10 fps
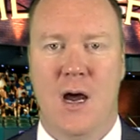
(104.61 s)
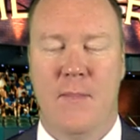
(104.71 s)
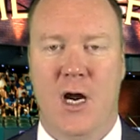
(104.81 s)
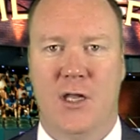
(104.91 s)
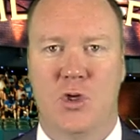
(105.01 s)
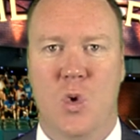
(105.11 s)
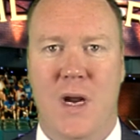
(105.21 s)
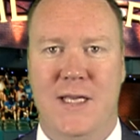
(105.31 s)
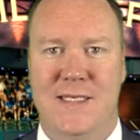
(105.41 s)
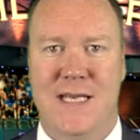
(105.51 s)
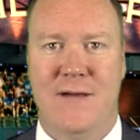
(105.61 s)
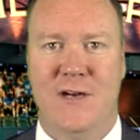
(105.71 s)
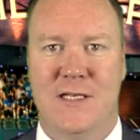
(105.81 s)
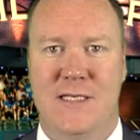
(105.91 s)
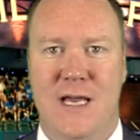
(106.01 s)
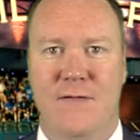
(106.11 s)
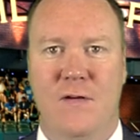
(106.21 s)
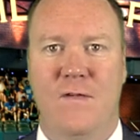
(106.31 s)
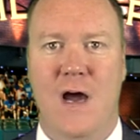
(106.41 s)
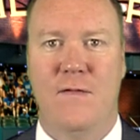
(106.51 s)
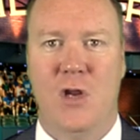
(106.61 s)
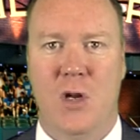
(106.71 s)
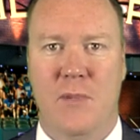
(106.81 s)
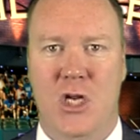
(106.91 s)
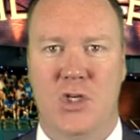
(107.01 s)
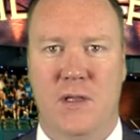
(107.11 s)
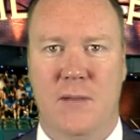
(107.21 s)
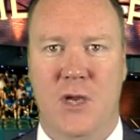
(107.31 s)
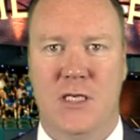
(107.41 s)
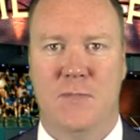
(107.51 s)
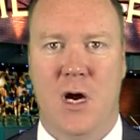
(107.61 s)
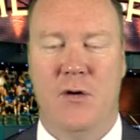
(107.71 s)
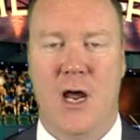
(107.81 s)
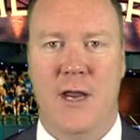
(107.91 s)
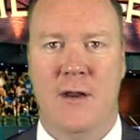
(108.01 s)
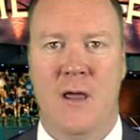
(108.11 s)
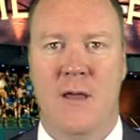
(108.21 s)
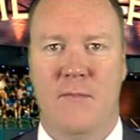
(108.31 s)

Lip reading: I'm on a 27-7 5-unit Major League Baseball run,